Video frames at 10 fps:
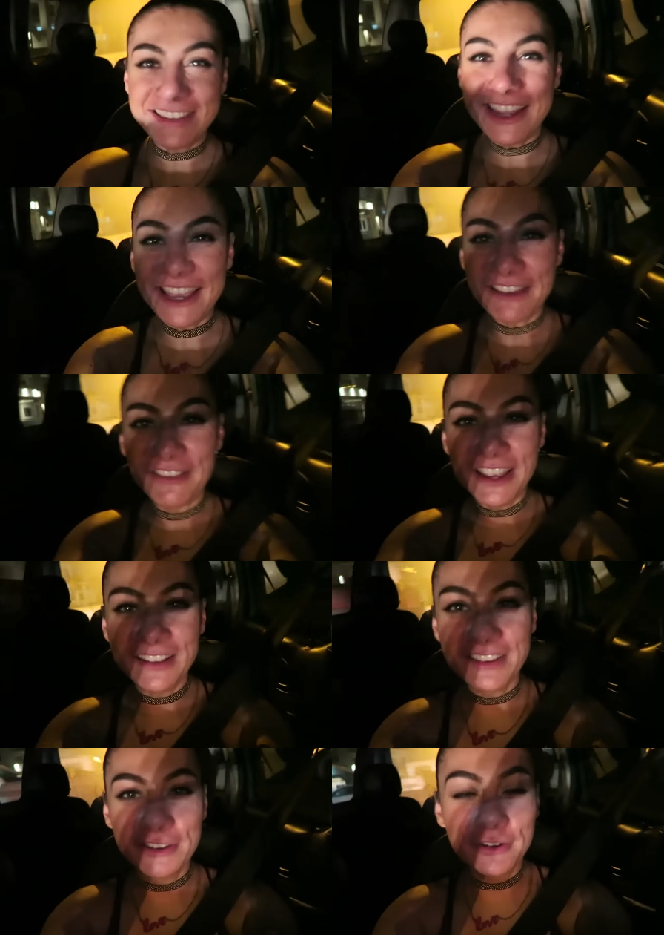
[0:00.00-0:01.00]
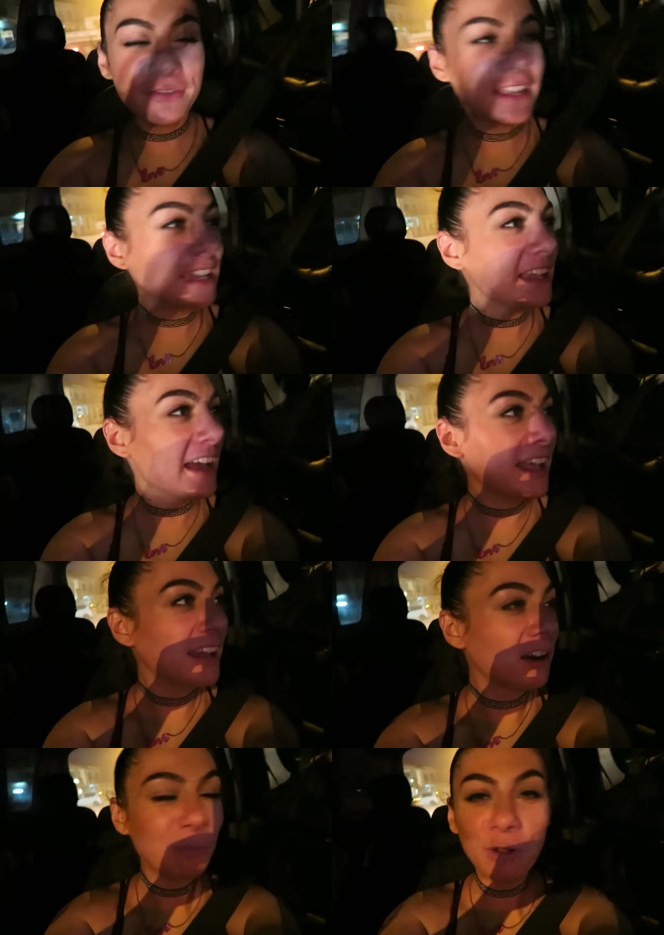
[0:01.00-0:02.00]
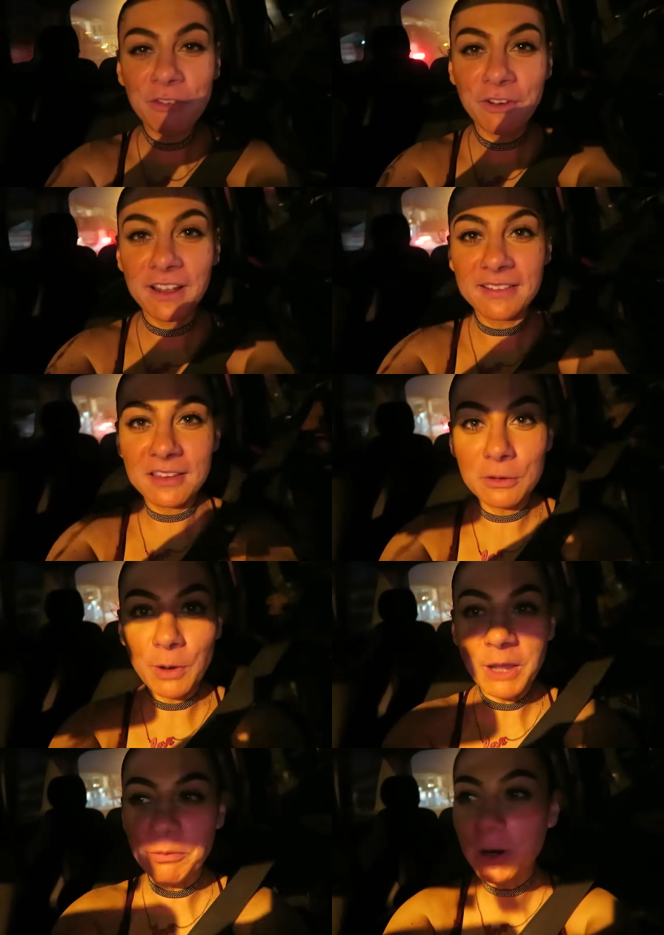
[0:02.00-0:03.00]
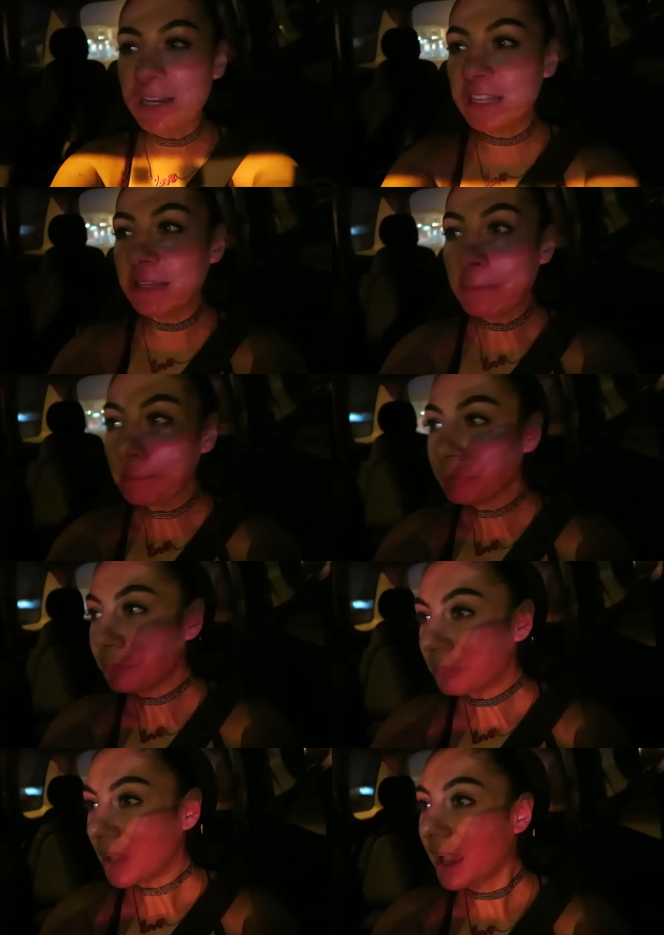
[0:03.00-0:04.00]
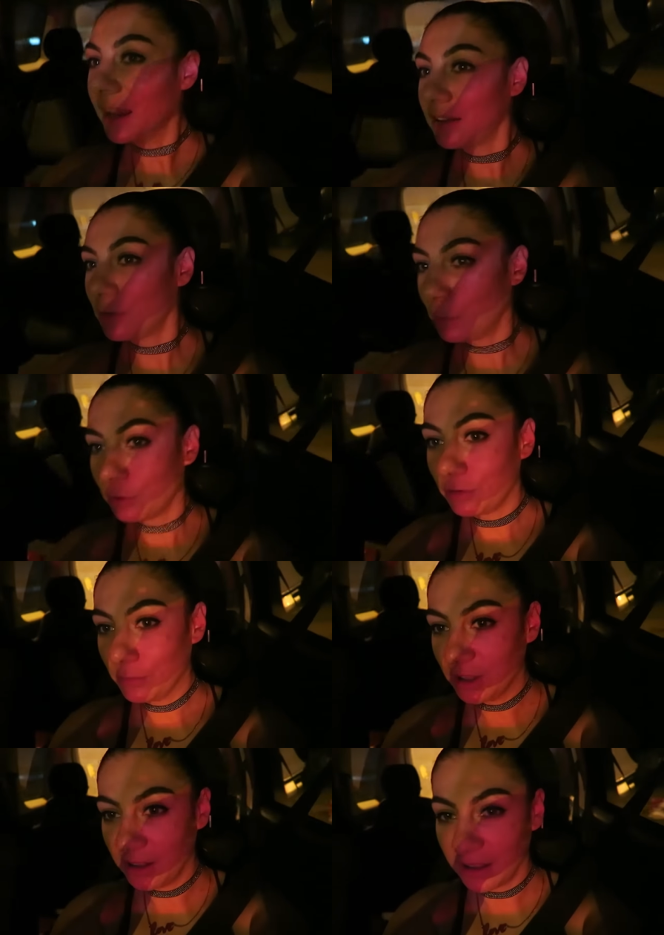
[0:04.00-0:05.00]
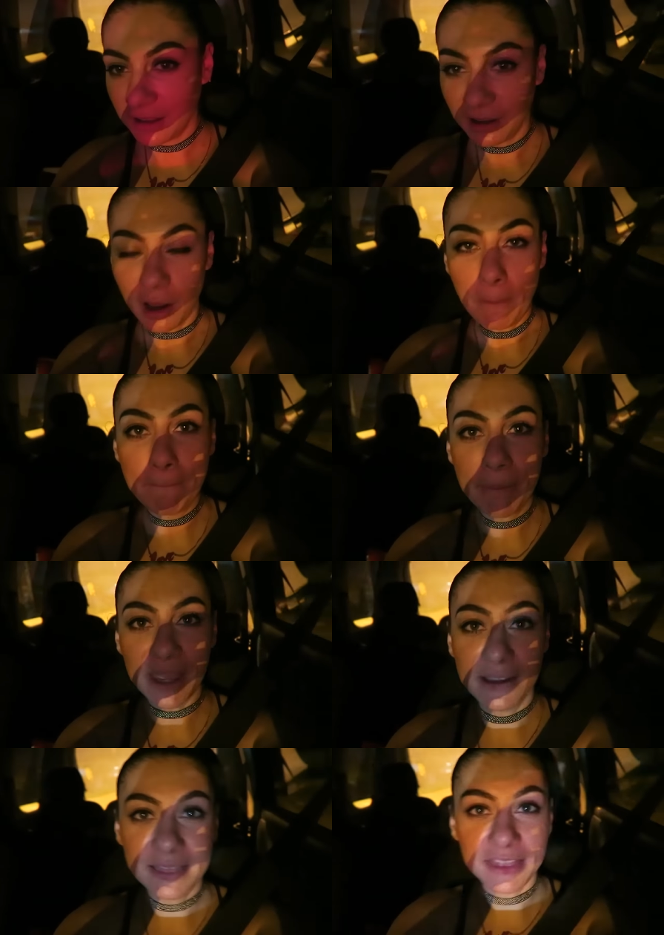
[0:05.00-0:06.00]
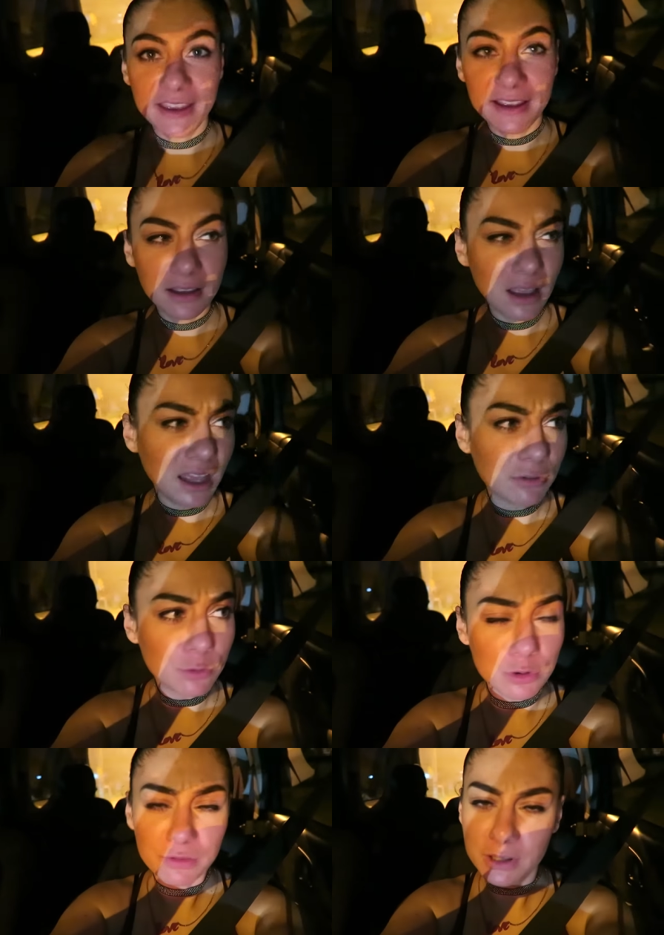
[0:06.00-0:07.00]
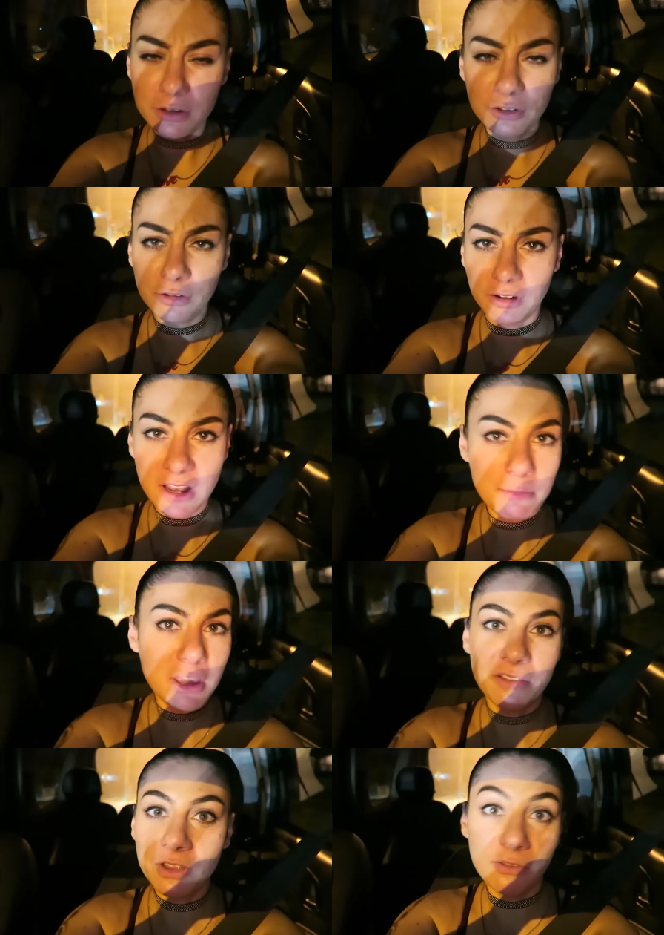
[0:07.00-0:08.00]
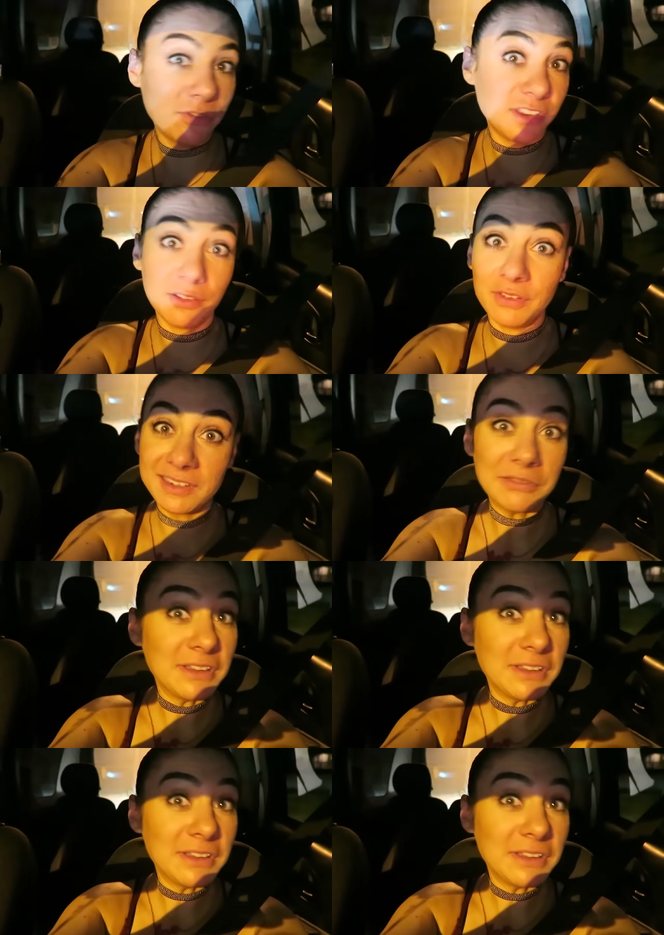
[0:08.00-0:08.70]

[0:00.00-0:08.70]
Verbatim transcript: he's taking me to Willie and her boyfriend's goodbye party and it's supposed to be like a big thing. And of course, when you're in Suriname, you have to have fissa, fissa,